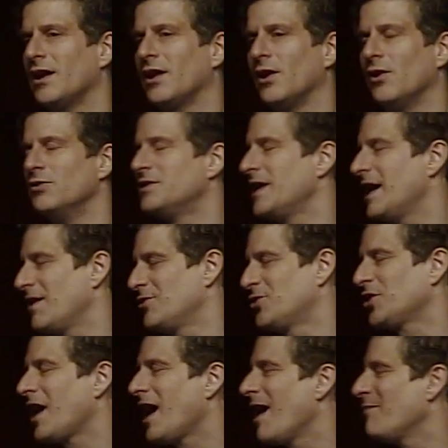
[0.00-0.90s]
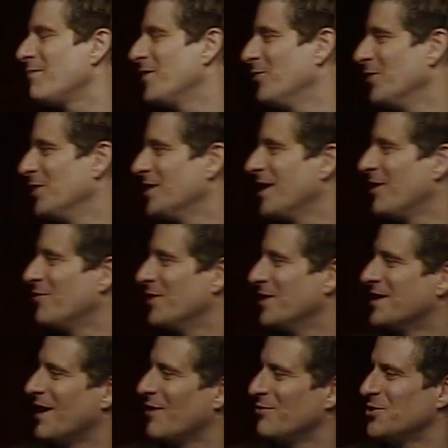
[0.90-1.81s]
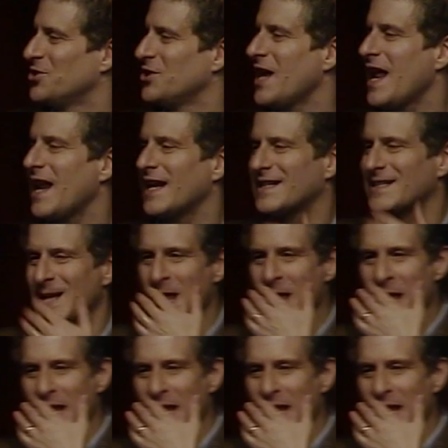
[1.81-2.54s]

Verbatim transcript: close down shop and we're done, we're done with genetics.